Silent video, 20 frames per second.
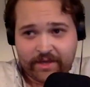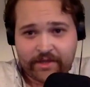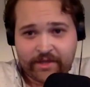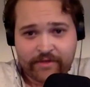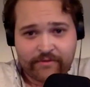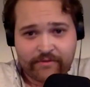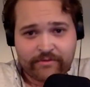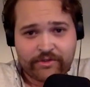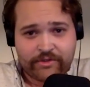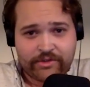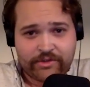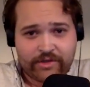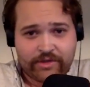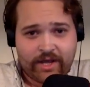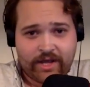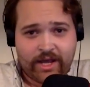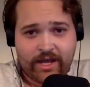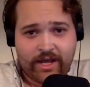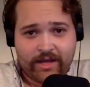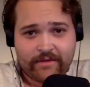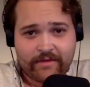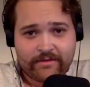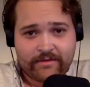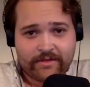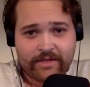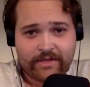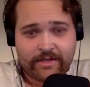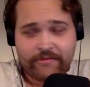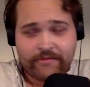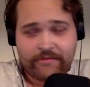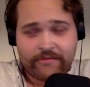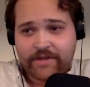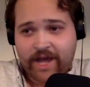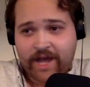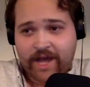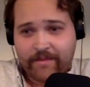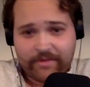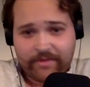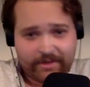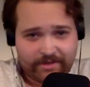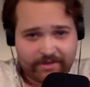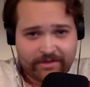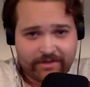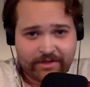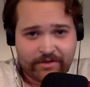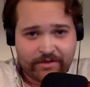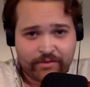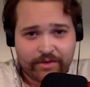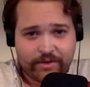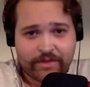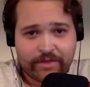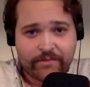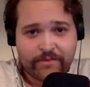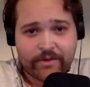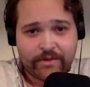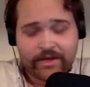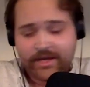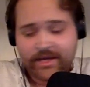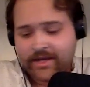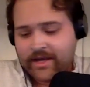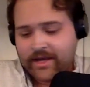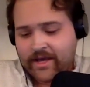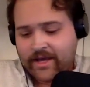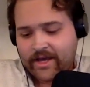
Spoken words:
huge topic in 2020.